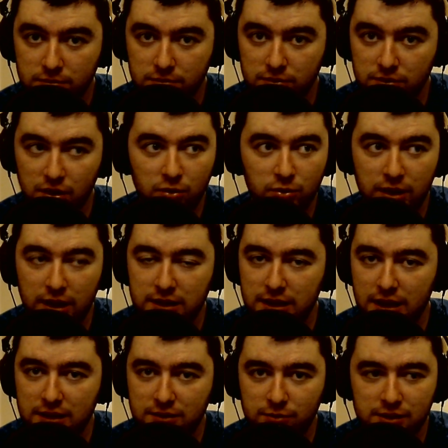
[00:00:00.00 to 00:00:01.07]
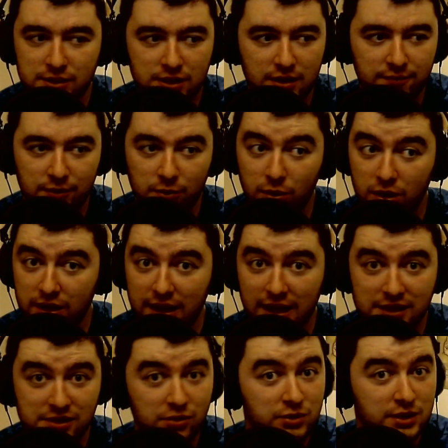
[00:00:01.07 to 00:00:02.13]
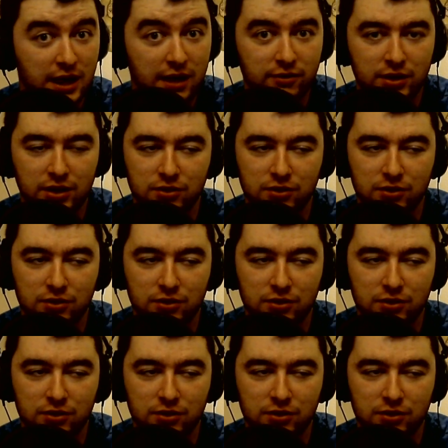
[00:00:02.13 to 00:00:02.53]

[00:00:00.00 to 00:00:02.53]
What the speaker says: Don't get that twisted. If you want an Exoterra,